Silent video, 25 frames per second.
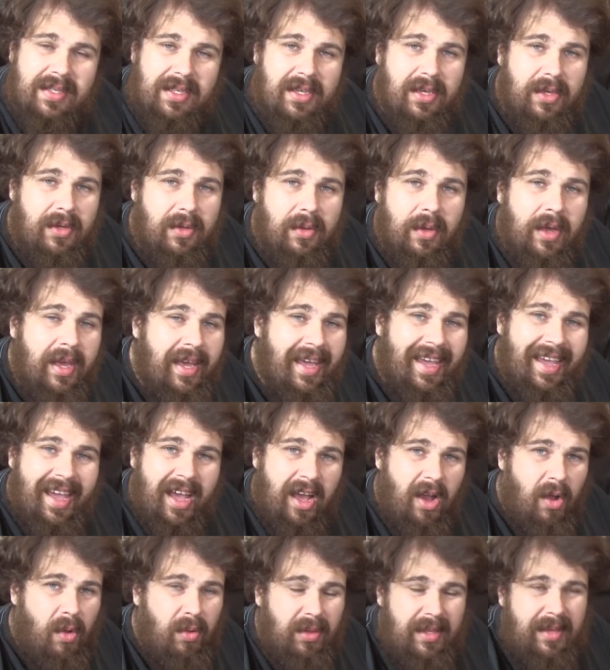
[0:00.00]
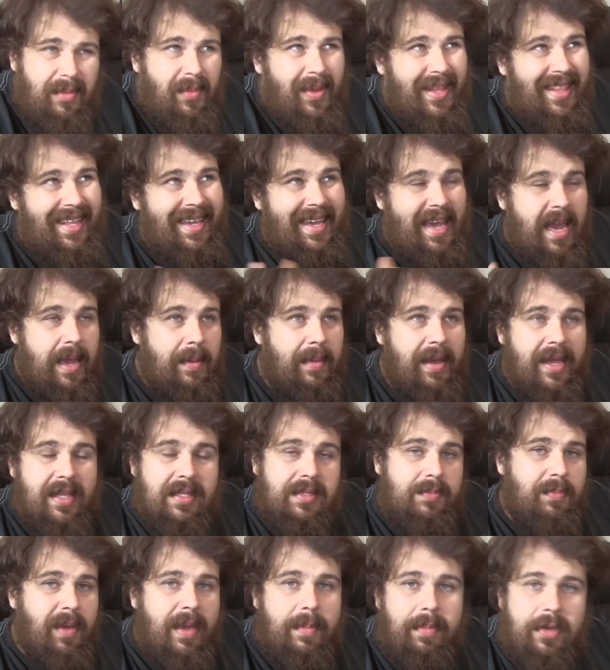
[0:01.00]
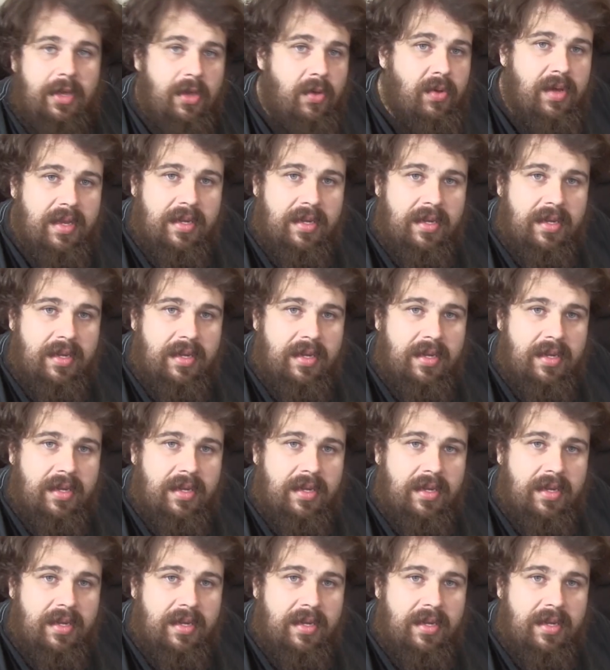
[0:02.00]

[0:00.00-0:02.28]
do. Only when the game ends, maybe you